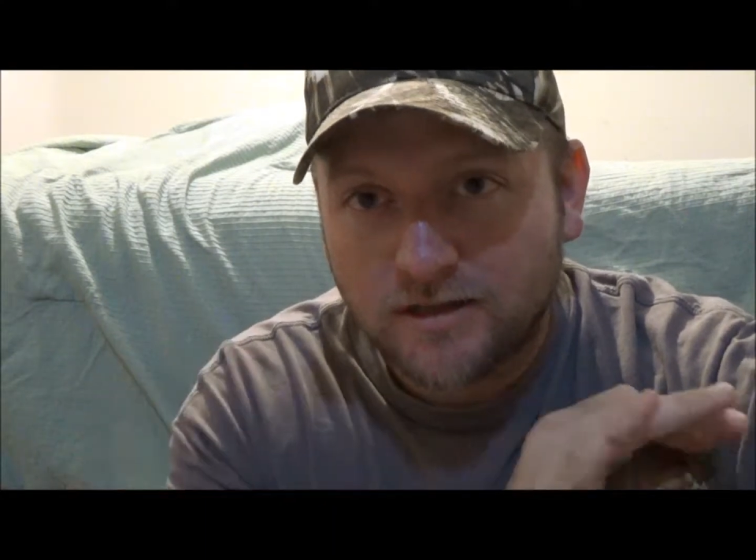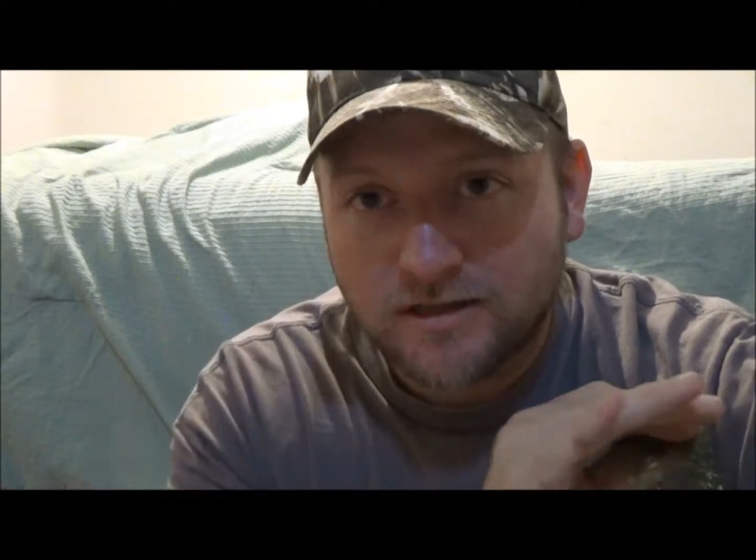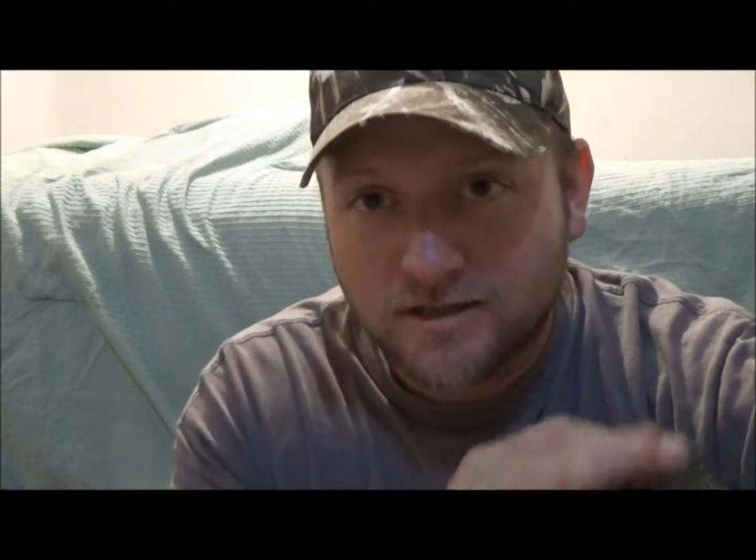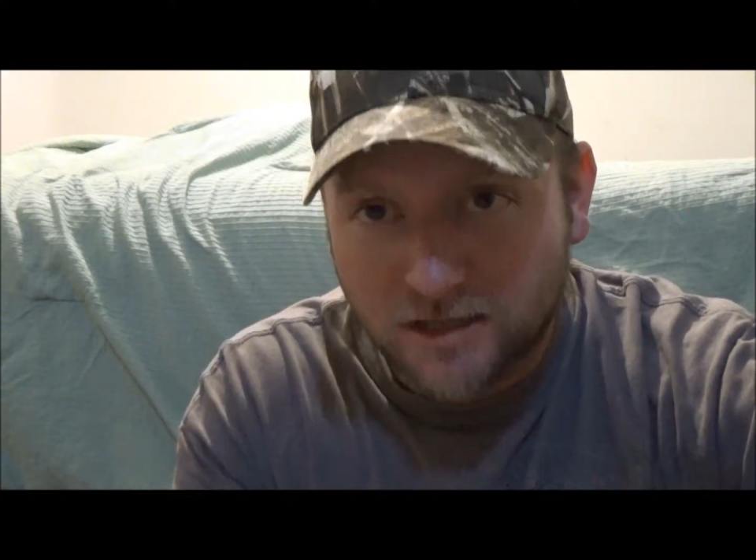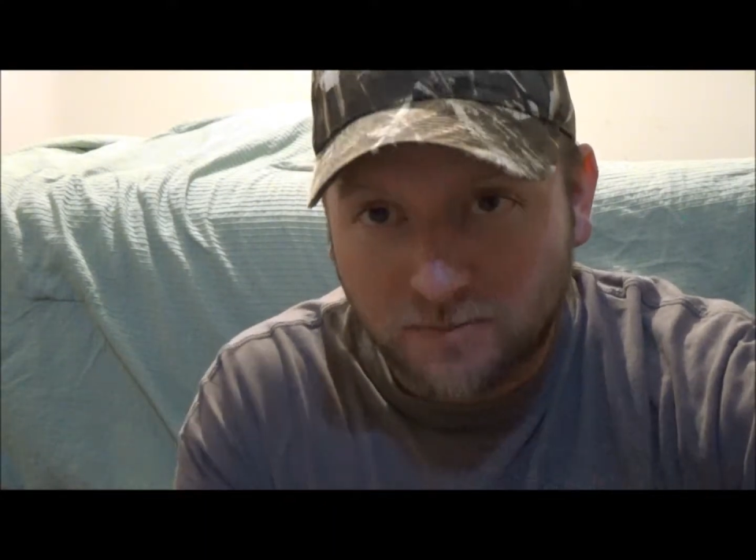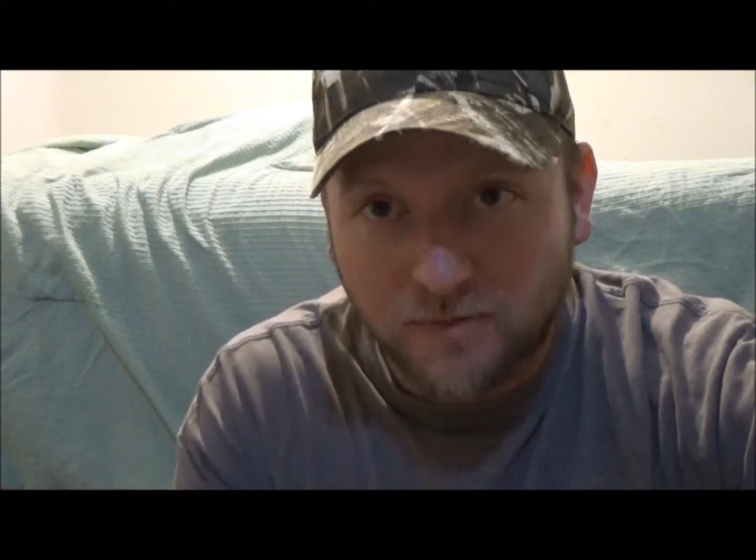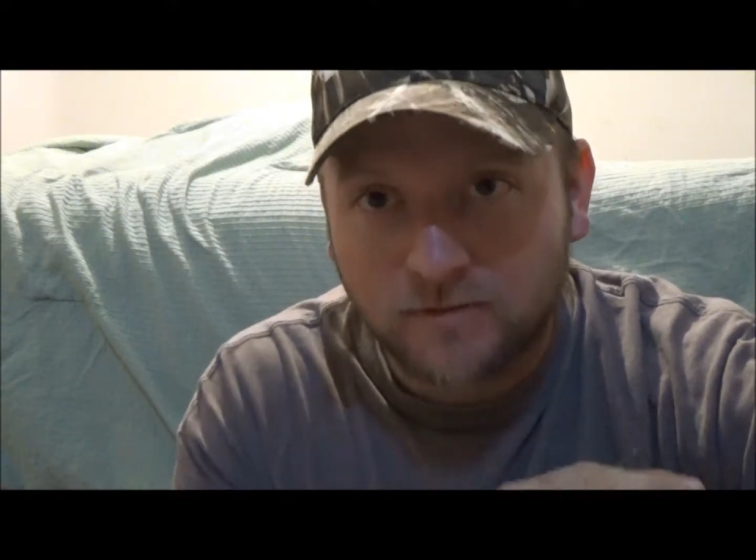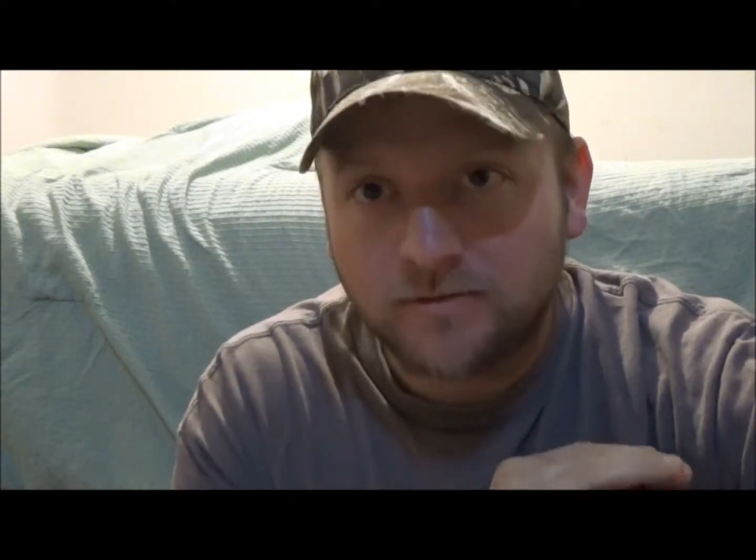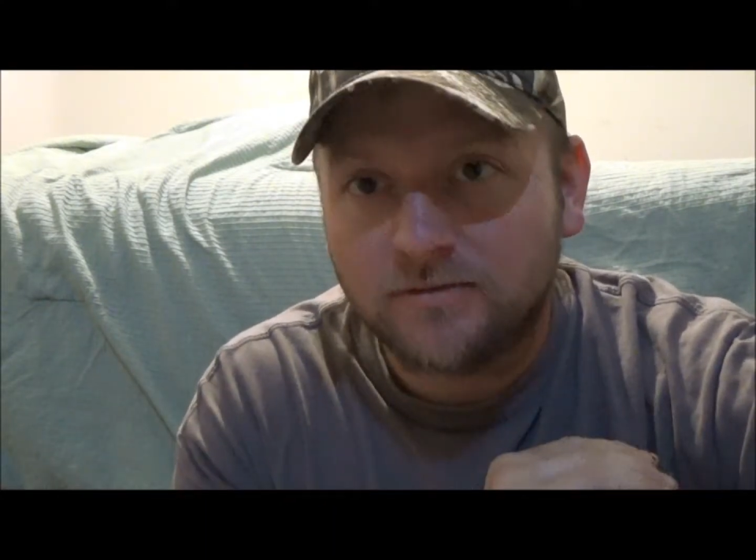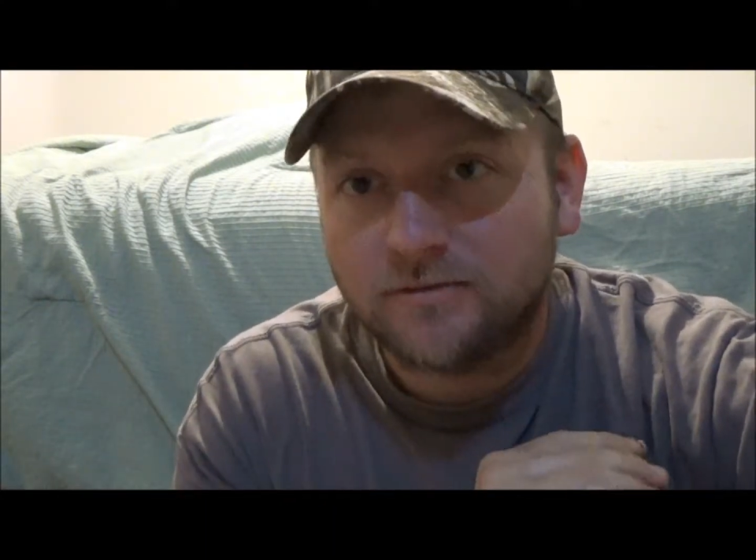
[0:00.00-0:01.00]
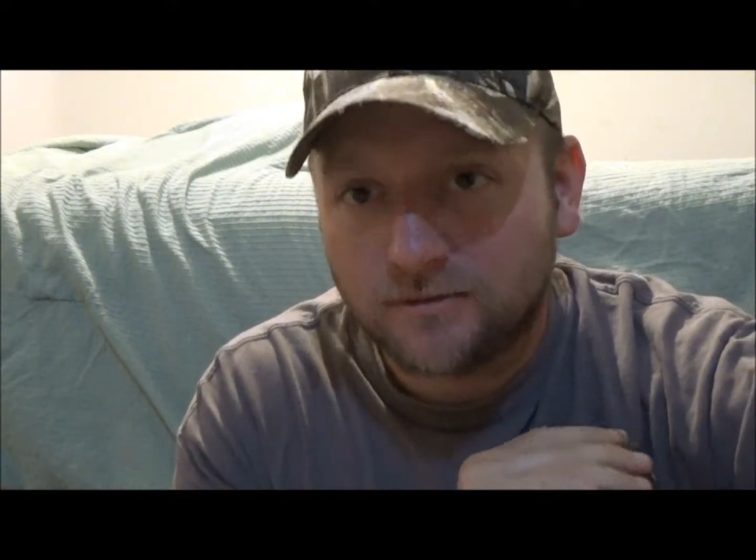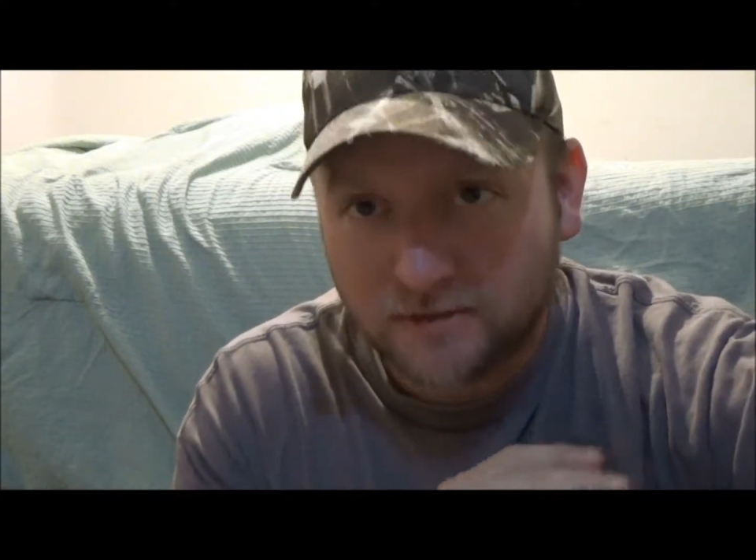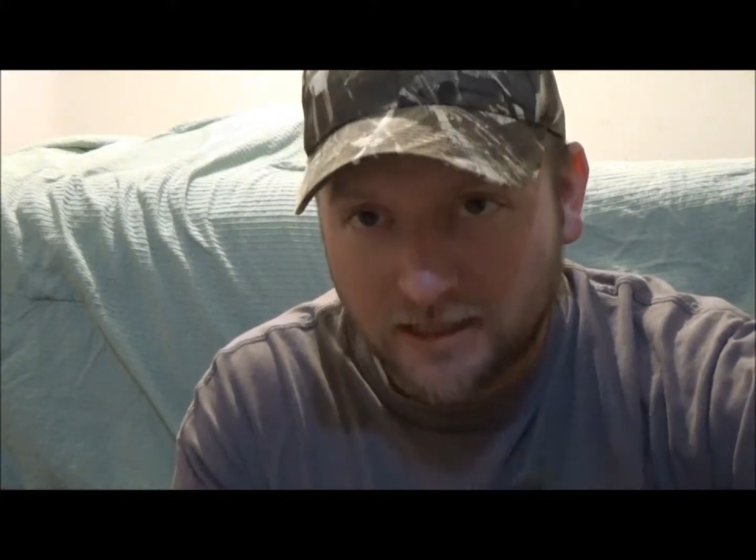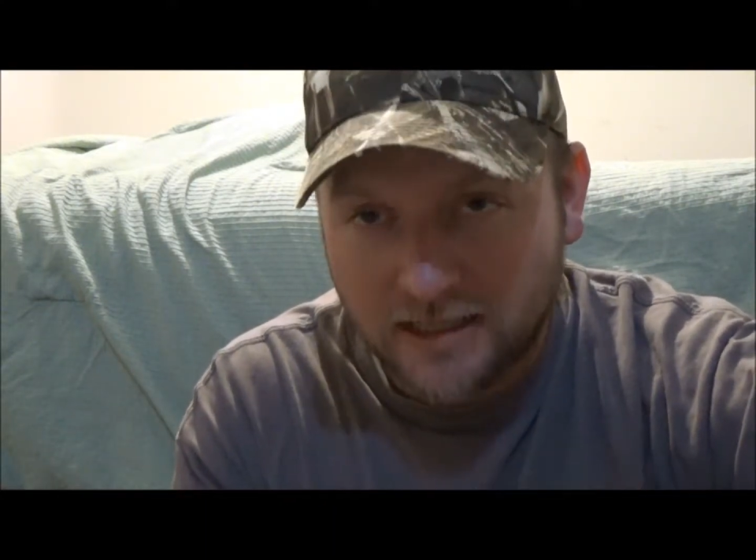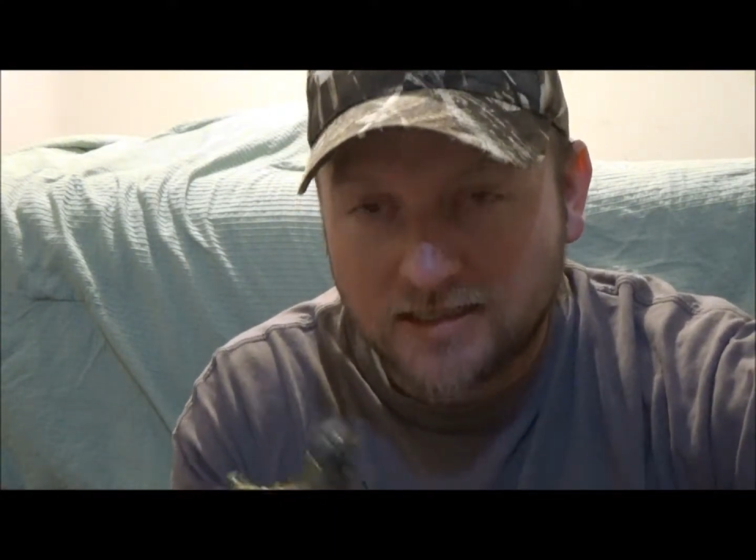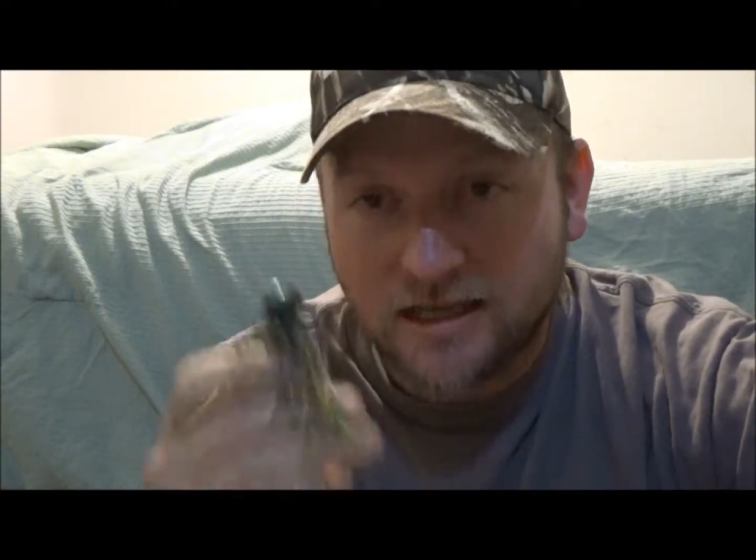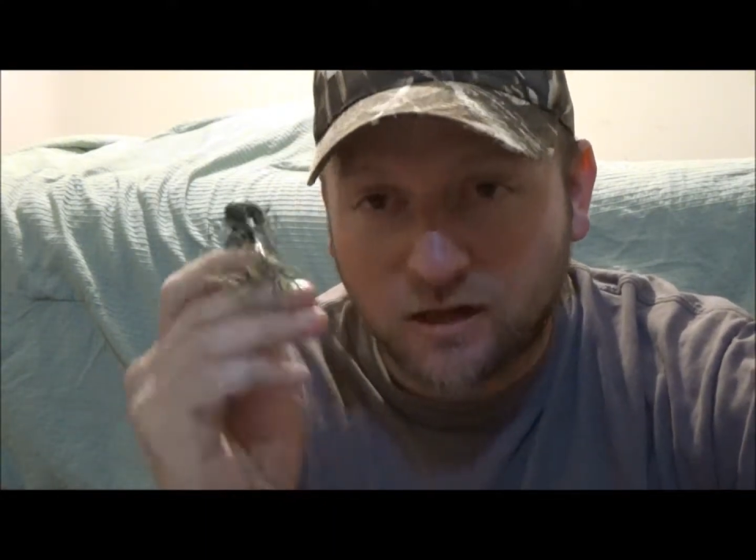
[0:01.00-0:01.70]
Simple and easy.